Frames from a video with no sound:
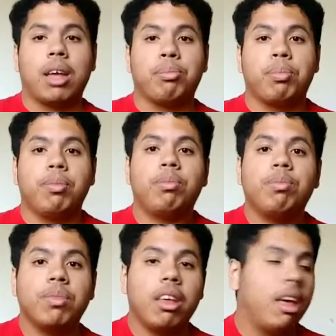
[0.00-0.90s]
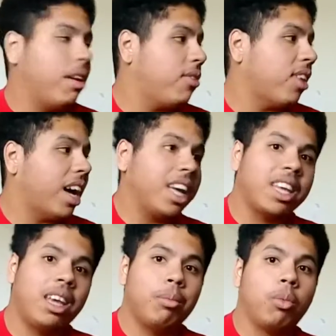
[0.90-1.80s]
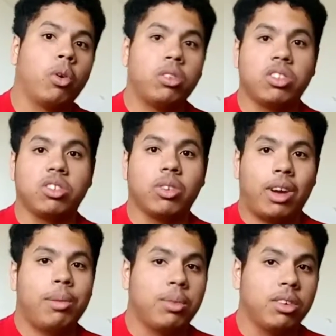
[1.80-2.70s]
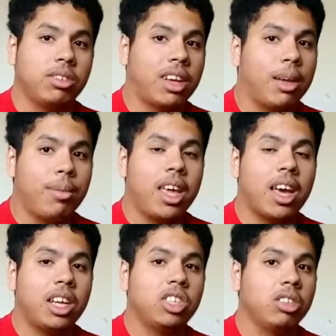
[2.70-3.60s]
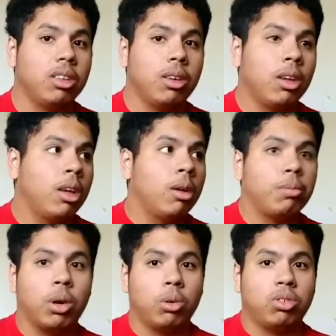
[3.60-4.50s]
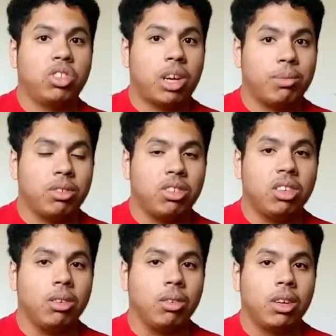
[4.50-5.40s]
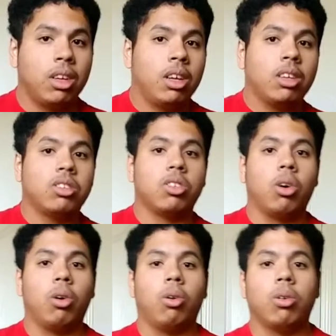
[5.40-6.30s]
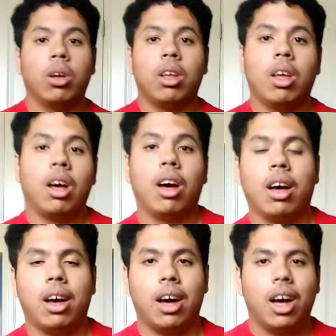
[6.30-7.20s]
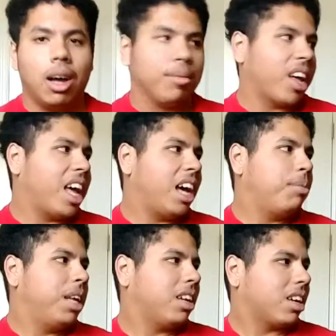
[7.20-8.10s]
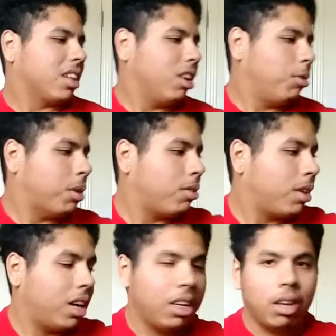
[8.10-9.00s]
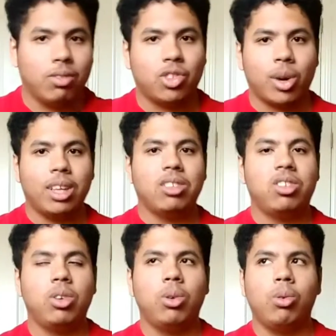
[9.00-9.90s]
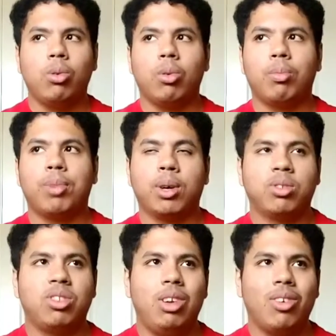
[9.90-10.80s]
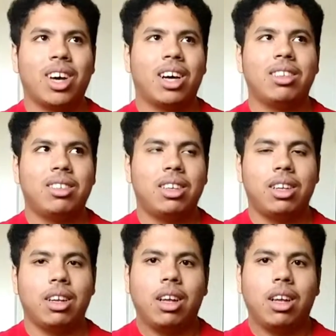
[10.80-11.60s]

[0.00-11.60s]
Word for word: I, if I get more subscribers, I may actually post chapter 2. So um, I have been on a little bit run of trying to post new content